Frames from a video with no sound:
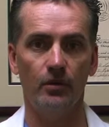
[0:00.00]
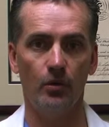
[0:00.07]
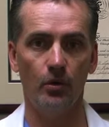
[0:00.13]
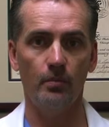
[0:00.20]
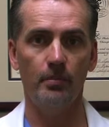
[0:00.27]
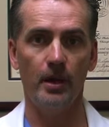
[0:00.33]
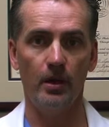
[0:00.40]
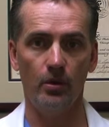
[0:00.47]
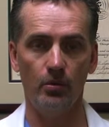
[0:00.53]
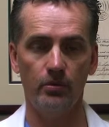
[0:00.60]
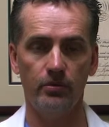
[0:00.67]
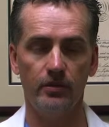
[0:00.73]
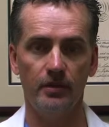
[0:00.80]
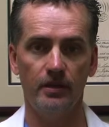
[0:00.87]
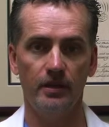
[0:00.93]
or
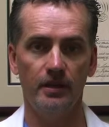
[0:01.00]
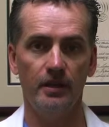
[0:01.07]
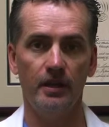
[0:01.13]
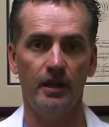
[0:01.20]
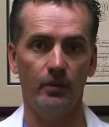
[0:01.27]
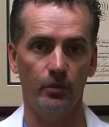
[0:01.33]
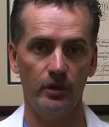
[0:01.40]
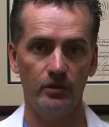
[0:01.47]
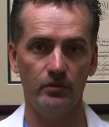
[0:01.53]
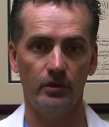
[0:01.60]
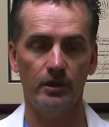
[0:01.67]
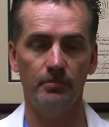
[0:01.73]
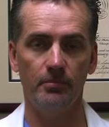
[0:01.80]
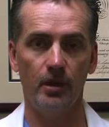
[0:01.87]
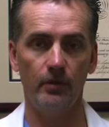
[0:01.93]
both, and we
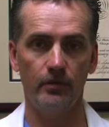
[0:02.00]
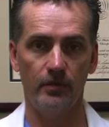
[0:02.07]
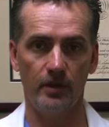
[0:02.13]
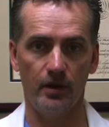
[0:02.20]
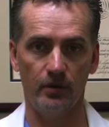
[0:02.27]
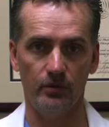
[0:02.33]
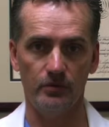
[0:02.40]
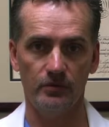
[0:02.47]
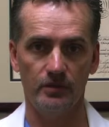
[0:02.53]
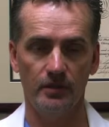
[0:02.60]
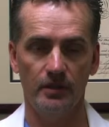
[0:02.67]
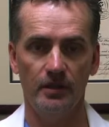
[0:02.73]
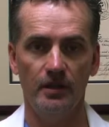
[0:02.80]
treat both of those.